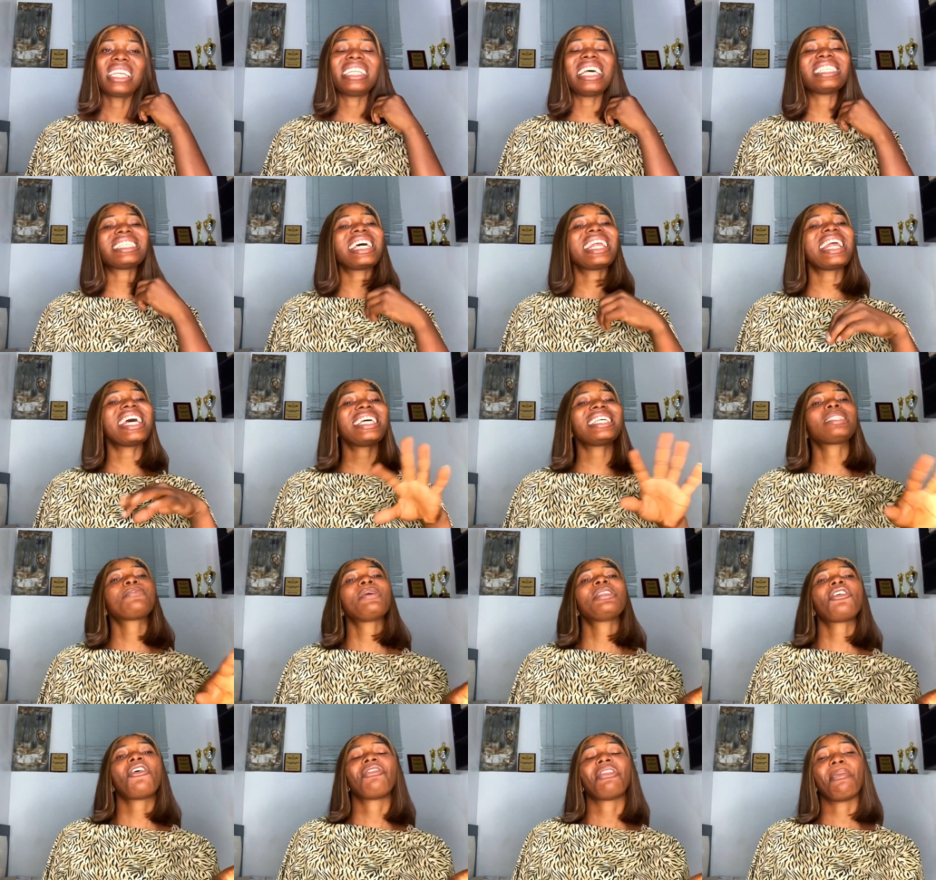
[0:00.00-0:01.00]
There's an
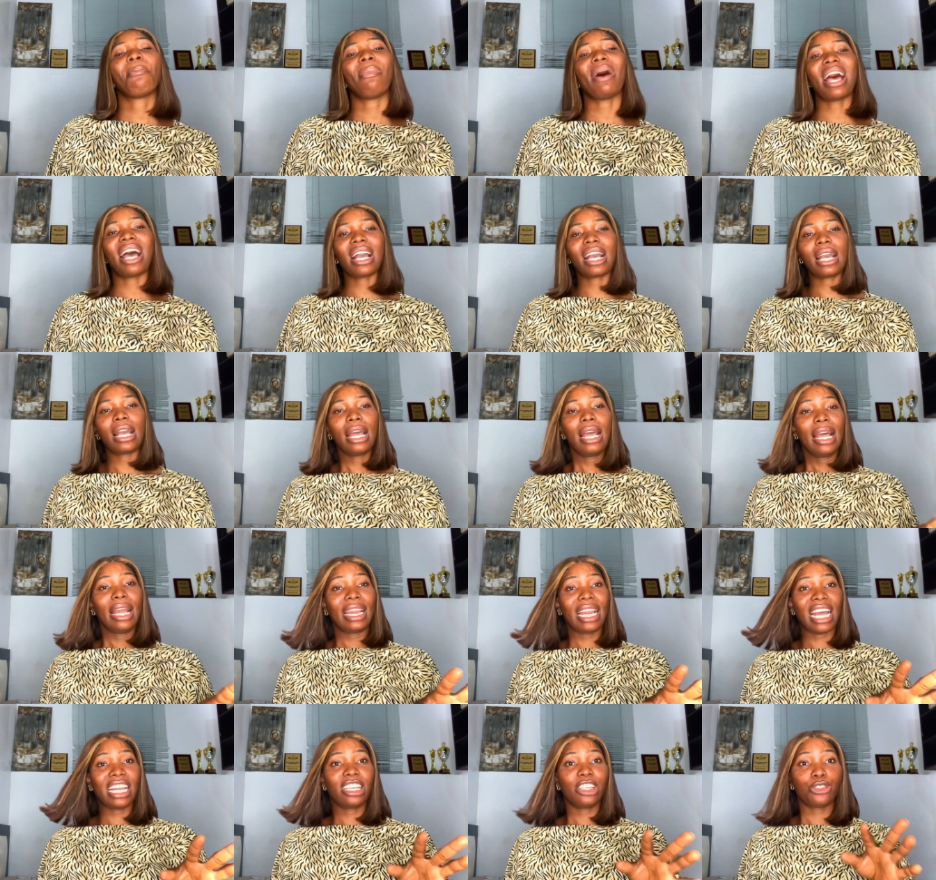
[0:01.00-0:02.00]
aspect of the bank
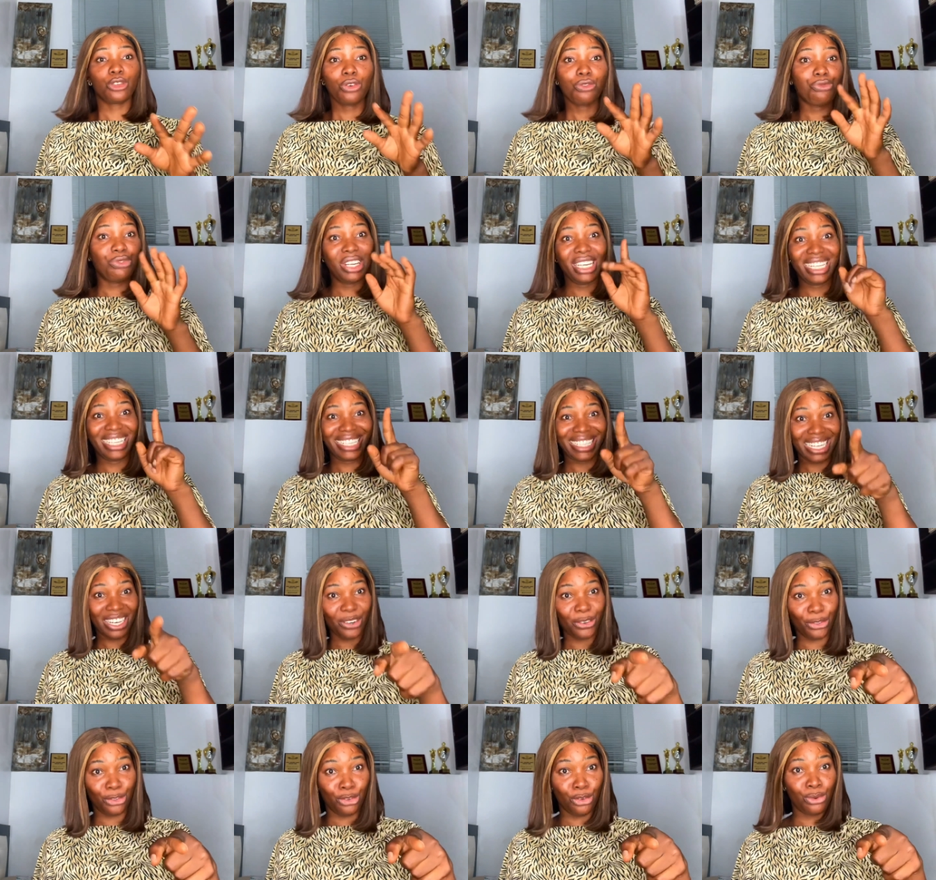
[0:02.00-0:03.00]
that they don't really
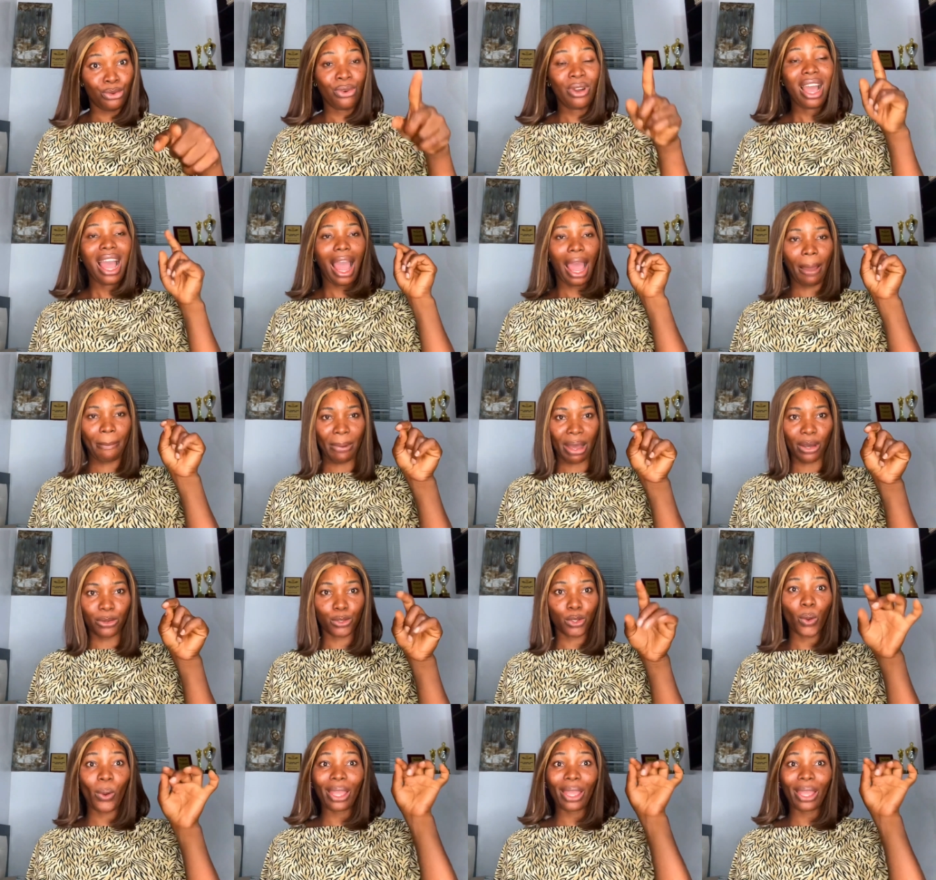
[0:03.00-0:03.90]
tell you about.